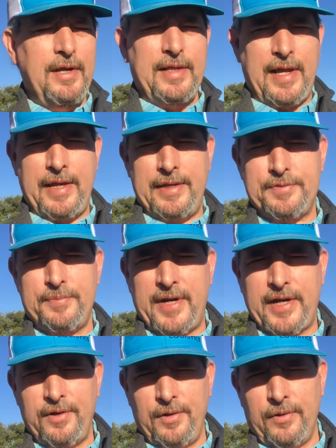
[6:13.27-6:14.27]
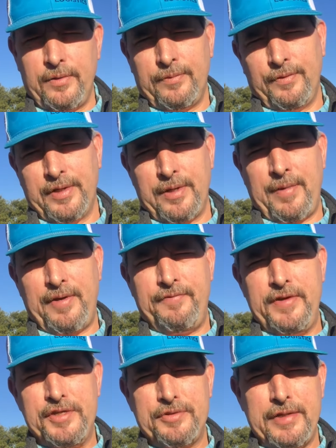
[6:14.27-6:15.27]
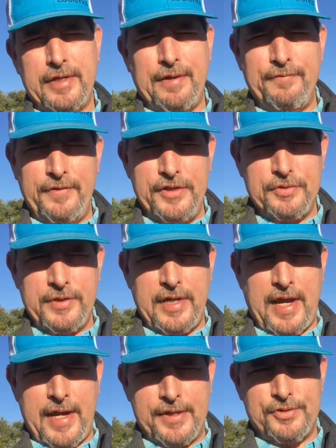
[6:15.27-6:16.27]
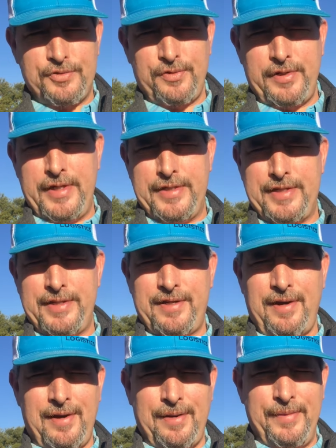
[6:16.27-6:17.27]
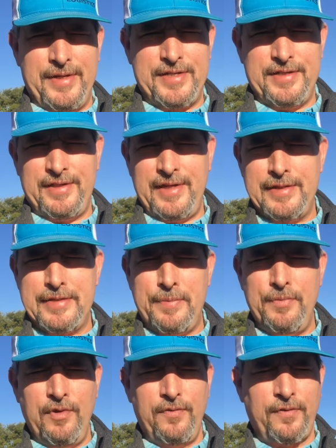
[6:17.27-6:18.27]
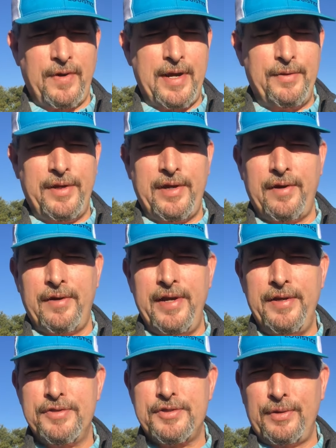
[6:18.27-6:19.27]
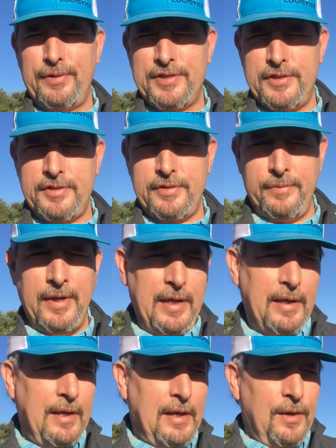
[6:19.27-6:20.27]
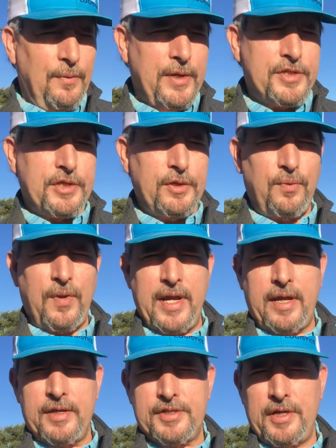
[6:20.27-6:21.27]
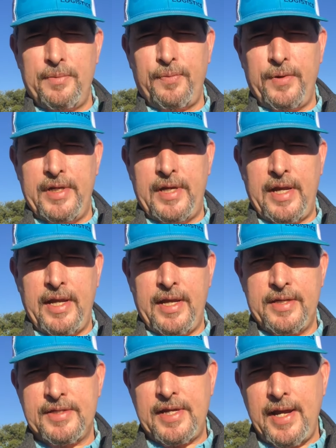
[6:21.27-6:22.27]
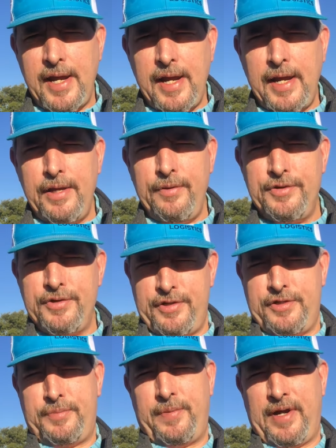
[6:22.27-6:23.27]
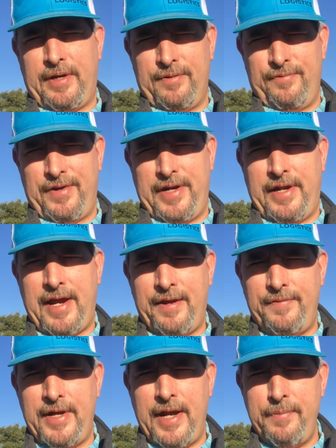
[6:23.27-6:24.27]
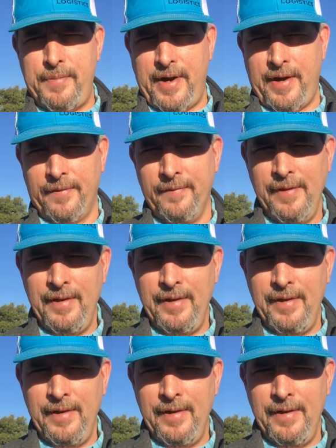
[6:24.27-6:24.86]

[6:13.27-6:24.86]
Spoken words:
that is my goal. What am I featuring? I'm featuring asteroids and comets and things that move around in our inner solar system, which could wake us up one day and say, hey, you're just about ready to have a nightmare.